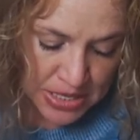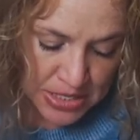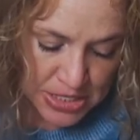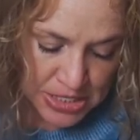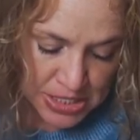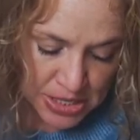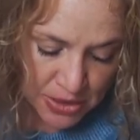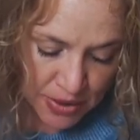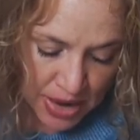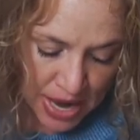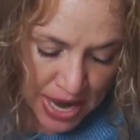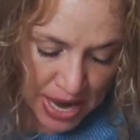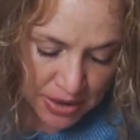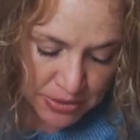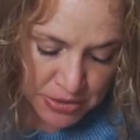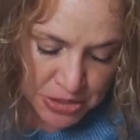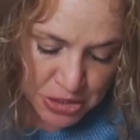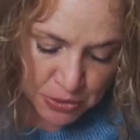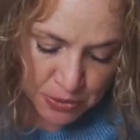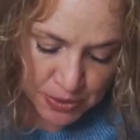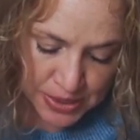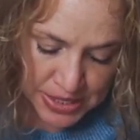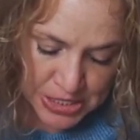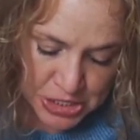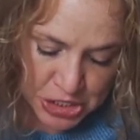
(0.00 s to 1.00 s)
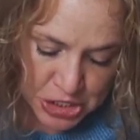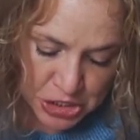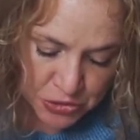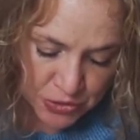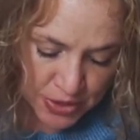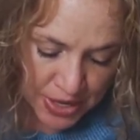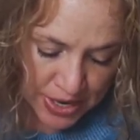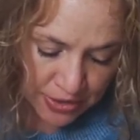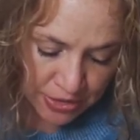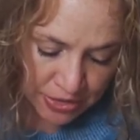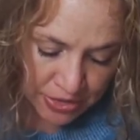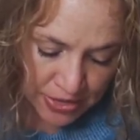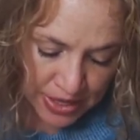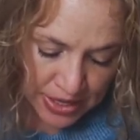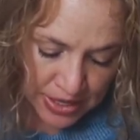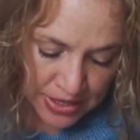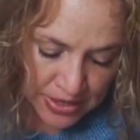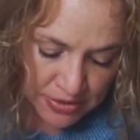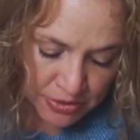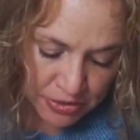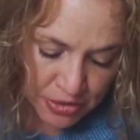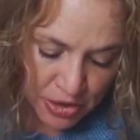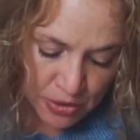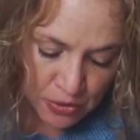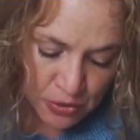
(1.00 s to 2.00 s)
So, how do we
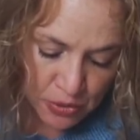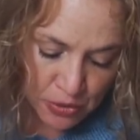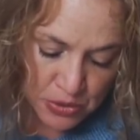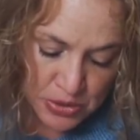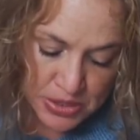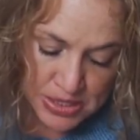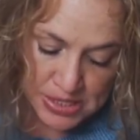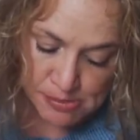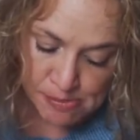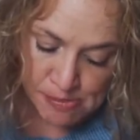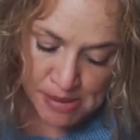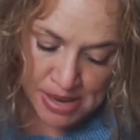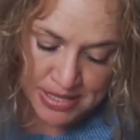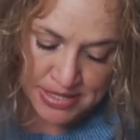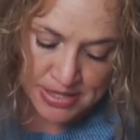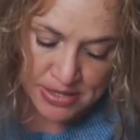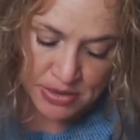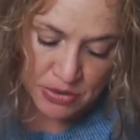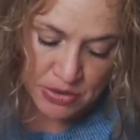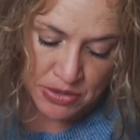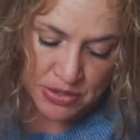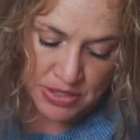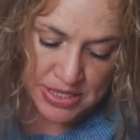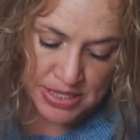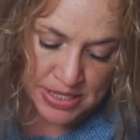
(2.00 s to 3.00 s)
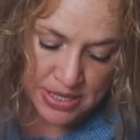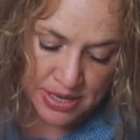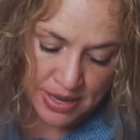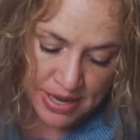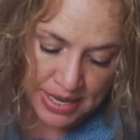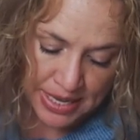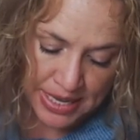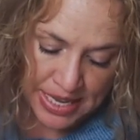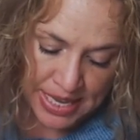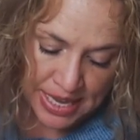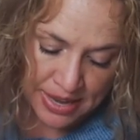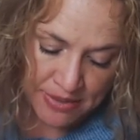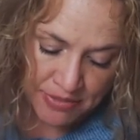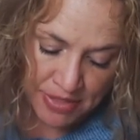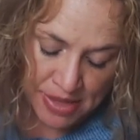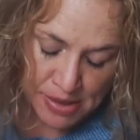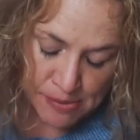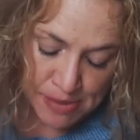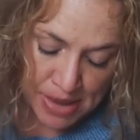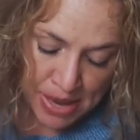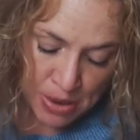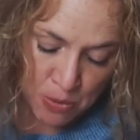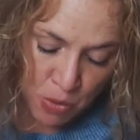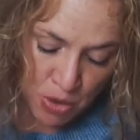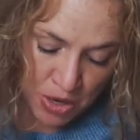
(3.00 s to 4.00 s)
strengthen those muscles? Give
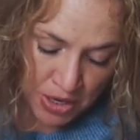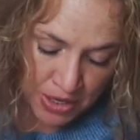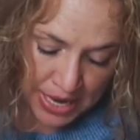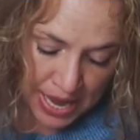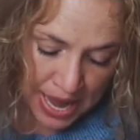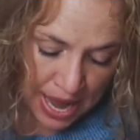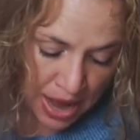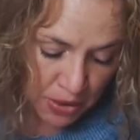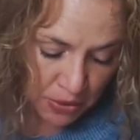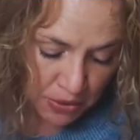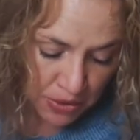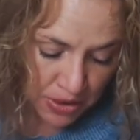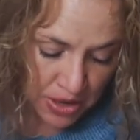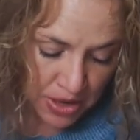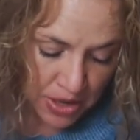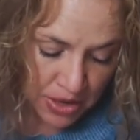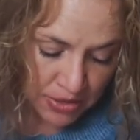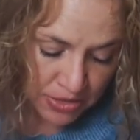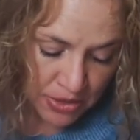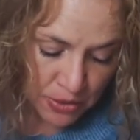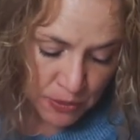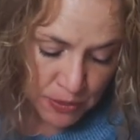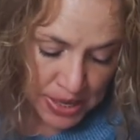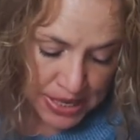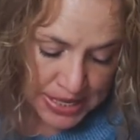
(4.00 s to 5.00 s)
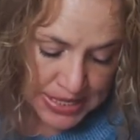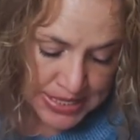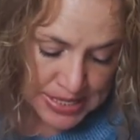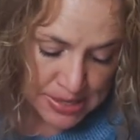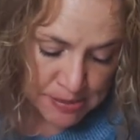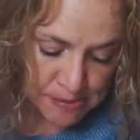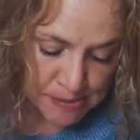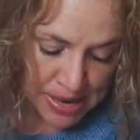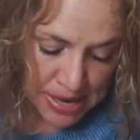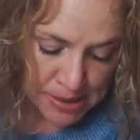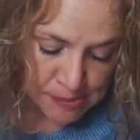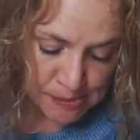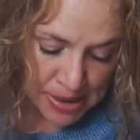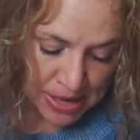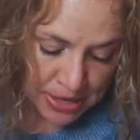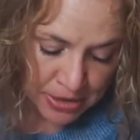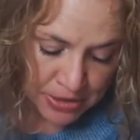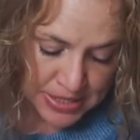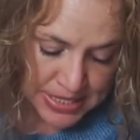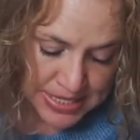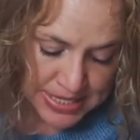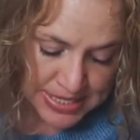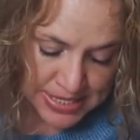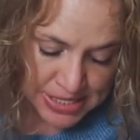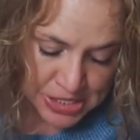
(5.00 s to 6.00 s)
them a workout. The way to make
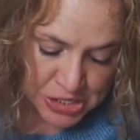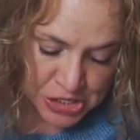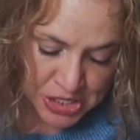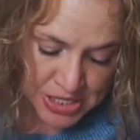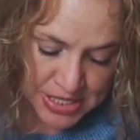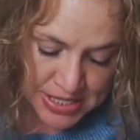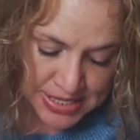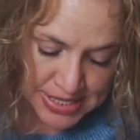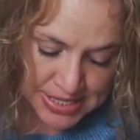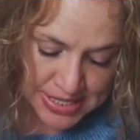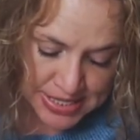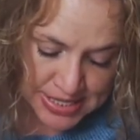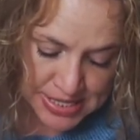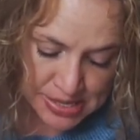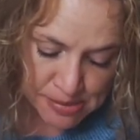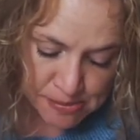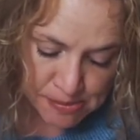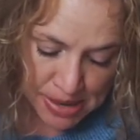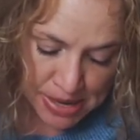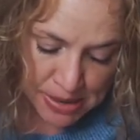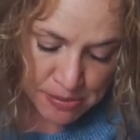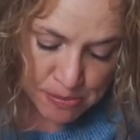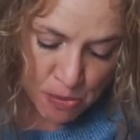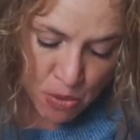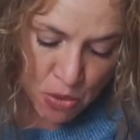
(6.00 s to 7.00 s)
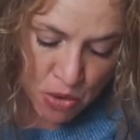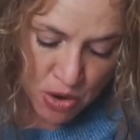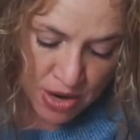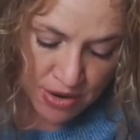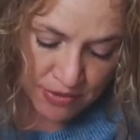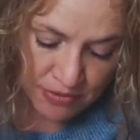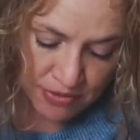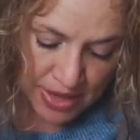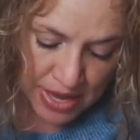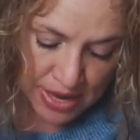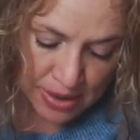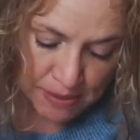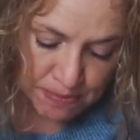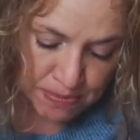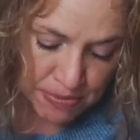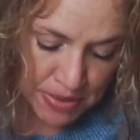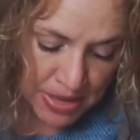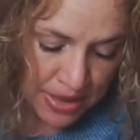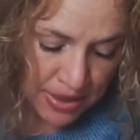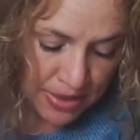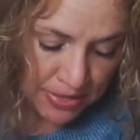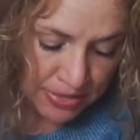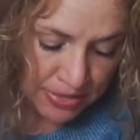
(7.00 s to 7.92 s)
better decisions is to make more of them.